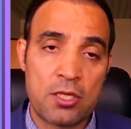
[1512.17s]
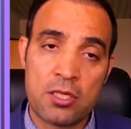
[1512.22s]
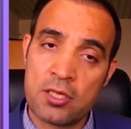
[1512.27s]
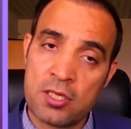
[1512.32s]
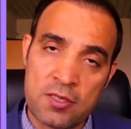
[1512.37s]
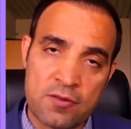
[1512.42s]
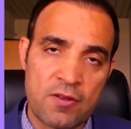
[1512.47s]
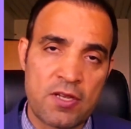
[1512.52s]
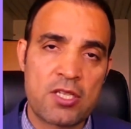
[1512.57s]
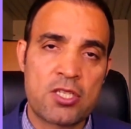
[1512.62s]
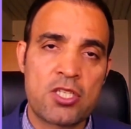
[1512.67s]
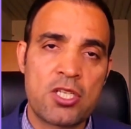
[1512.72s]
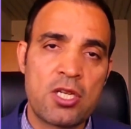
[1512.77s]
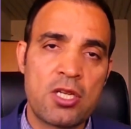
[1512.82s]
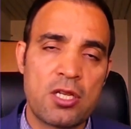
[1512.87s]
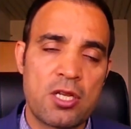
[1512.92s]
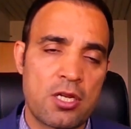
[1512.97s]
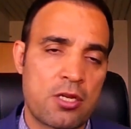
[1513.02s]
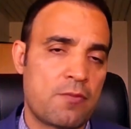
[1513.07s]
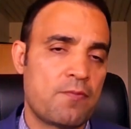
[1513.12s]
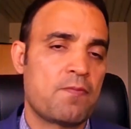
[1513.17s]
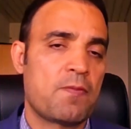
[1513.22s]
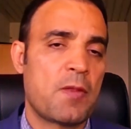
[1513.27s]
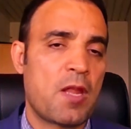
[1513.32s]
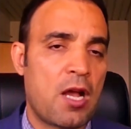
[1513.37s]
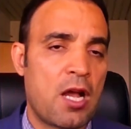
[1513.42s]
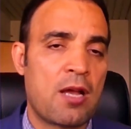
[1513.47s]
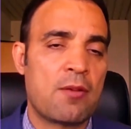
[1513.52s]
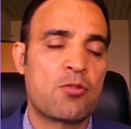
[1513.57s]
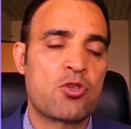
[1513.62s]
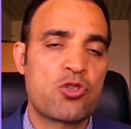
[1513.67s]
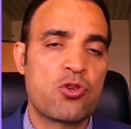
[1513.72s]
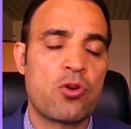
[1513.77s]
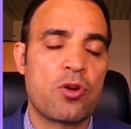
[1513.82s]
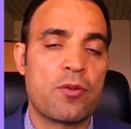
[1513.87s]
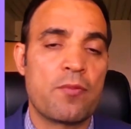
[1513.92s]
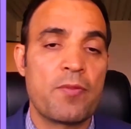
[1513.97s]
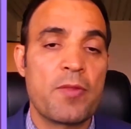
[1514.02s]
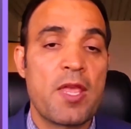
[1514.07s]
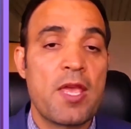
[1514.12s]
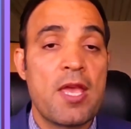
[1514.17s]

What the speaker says: It is very clear, I am sure.